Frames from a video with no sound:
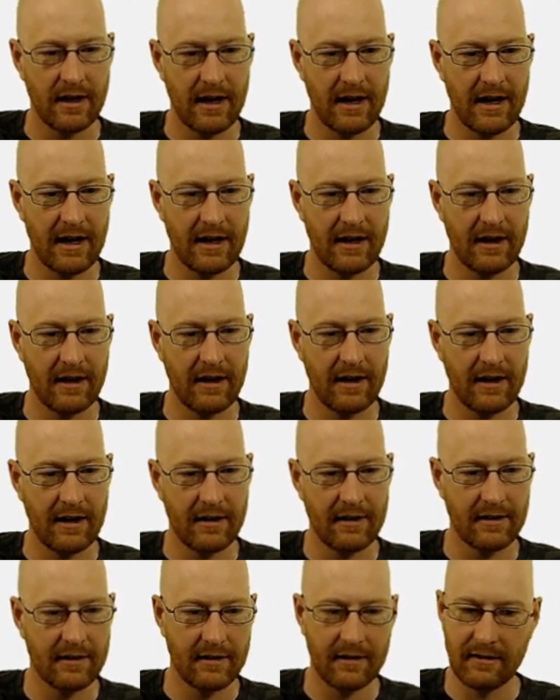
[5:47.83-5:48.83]
a,
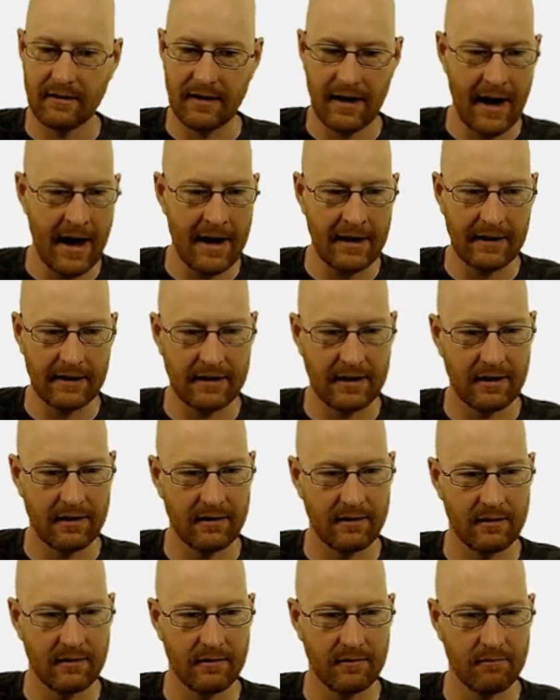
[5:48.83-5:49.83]
an
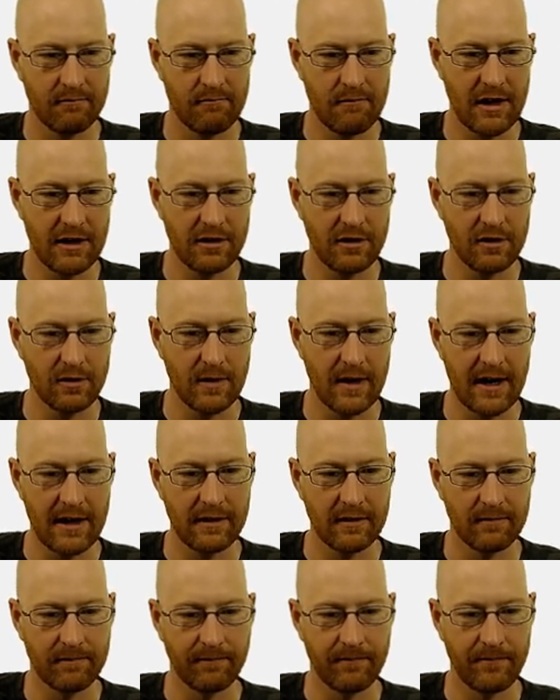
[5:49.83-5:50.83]
edit menu
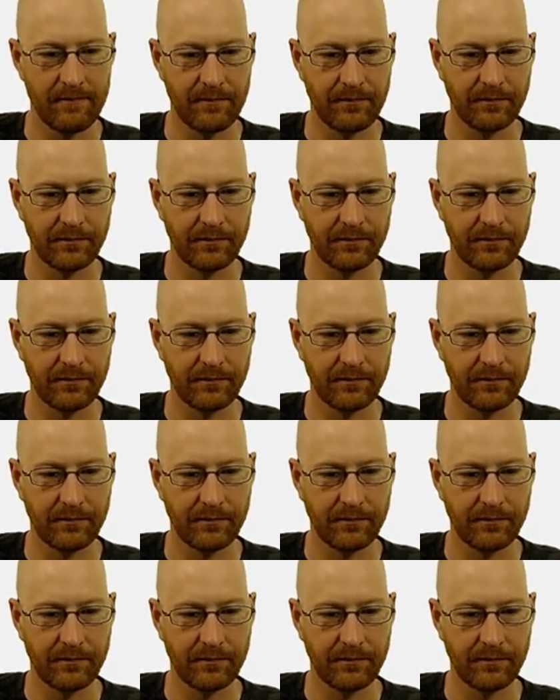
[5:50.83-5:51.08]
item.